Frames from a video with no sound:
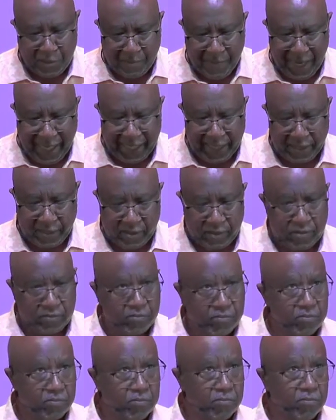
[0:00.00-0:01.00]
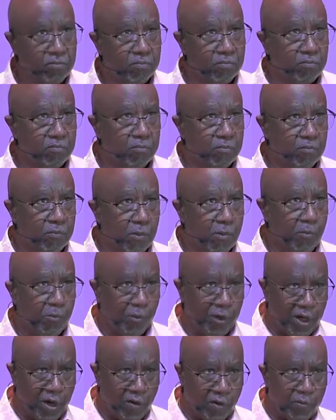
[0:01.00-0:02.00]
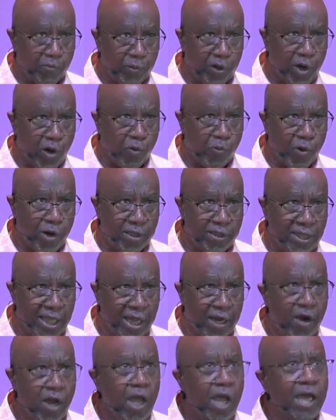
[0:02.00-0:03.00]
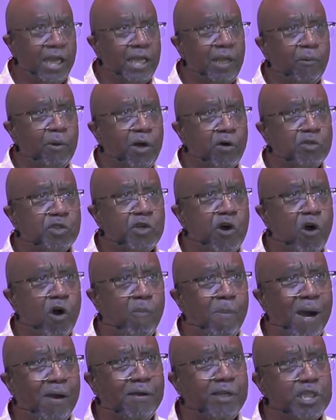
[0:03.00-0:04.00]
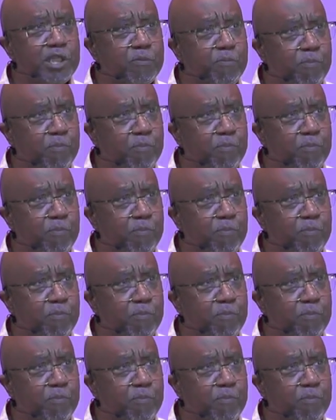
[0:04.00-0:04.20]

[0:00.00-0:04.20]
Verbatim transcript: Minor. We're going to, we're going to run there. And then we're going to talk about his